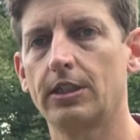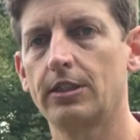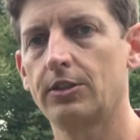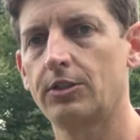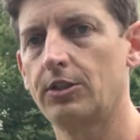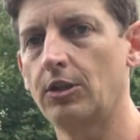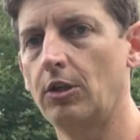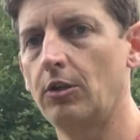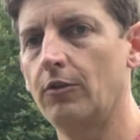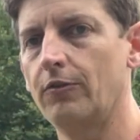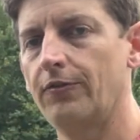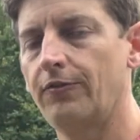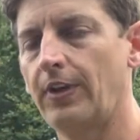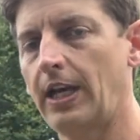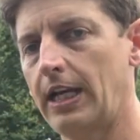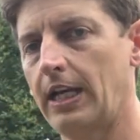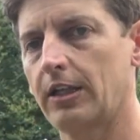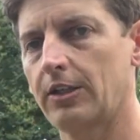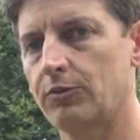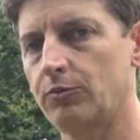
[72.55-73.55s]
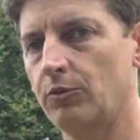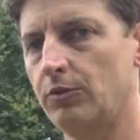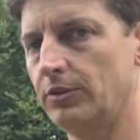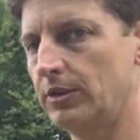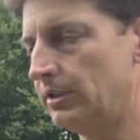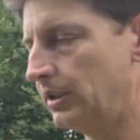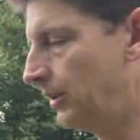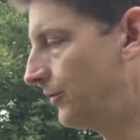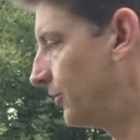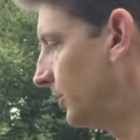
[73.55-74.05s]
So FedEx will
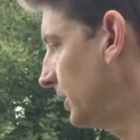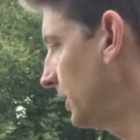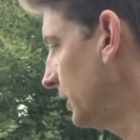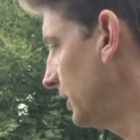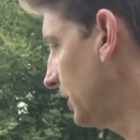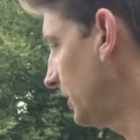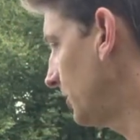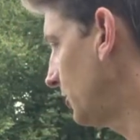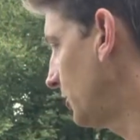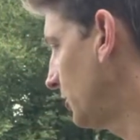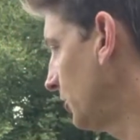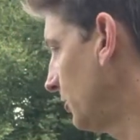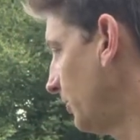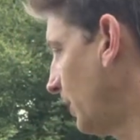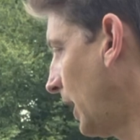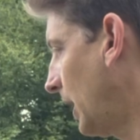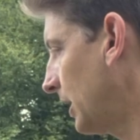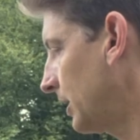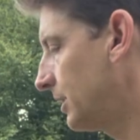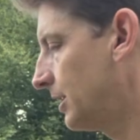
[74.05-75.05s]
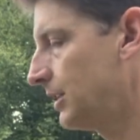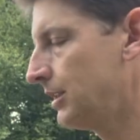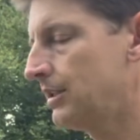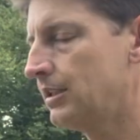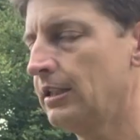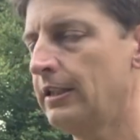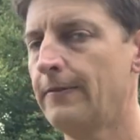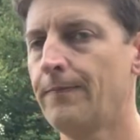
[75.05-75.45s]
deliver it in these 2 boxes.